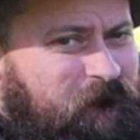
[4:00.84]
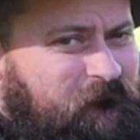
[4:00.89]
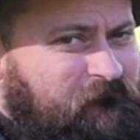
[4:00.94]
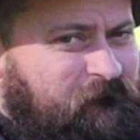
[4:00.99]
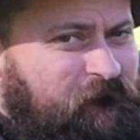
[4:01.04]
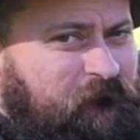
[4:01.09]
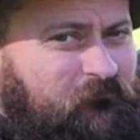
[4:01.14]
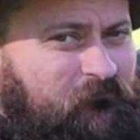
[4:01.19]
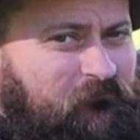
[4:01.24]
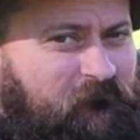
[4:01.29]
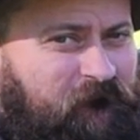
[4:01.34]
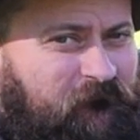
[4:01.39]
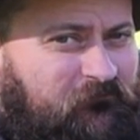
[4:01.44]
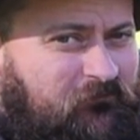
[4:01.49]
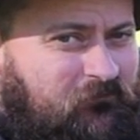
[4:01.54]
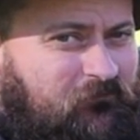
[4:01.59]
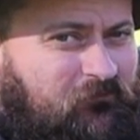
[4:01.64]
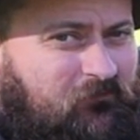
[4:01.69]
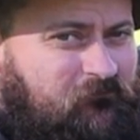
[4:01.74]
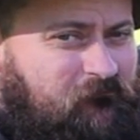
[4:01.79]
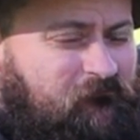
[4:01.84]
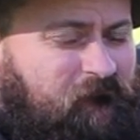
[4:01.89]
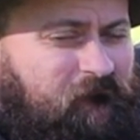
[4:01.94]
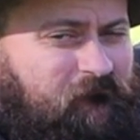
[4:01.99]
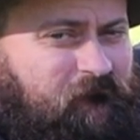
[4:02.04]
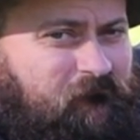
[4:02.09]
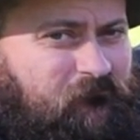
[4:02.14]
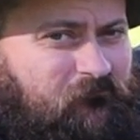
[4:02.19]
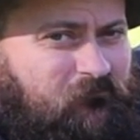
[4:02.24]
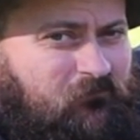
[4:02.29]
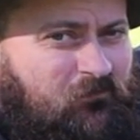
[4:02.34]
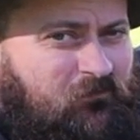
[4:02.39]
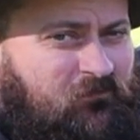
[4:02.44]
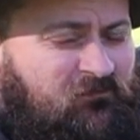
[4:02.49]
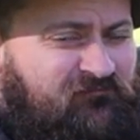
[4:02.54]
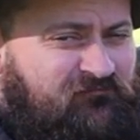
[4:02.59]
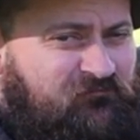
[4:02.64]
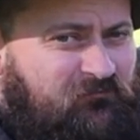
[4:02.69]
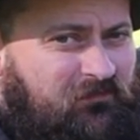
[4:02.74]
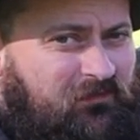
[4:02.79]
a few of the videos
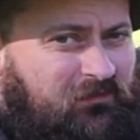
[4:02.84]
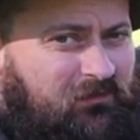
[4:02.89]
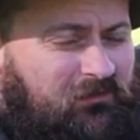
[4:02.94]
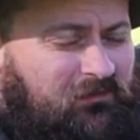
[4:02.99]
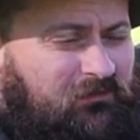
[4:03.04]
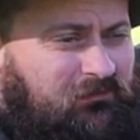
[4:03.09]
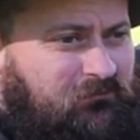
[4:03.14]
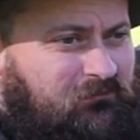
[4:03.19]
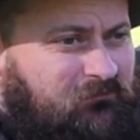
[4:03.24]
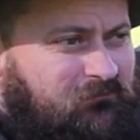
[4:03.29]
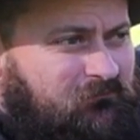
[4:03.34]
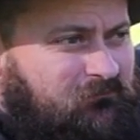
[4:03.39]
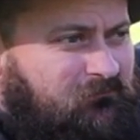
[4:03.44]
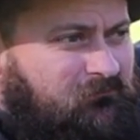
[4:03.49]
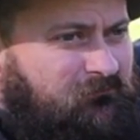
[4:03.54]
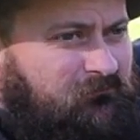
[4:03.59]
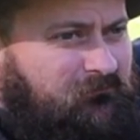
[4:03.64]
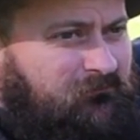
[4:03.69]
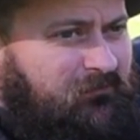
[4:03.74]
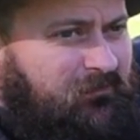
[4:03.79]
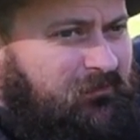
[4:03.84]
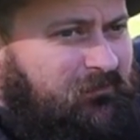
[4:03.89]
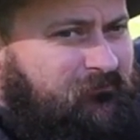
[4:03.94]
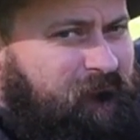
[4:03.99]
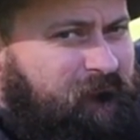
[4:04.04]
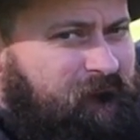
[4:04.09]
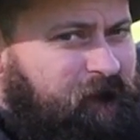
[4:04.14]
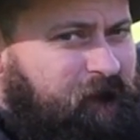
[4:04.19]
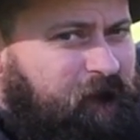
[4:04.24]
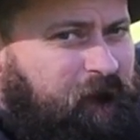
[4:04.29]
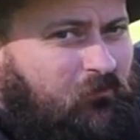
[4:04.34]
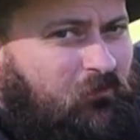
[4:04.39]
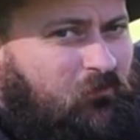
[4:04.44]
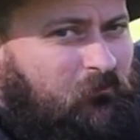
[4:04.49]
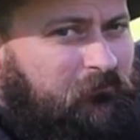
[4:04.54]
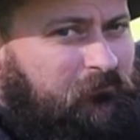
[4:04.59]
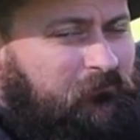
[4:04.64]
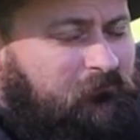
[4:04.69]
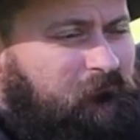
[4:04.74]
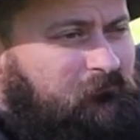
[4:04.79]
of me getting this
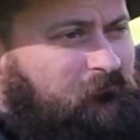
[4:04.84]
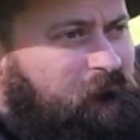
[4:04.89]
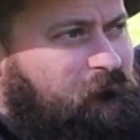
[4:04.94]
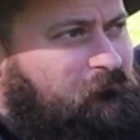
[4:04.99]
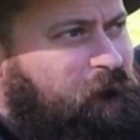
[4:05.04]
going,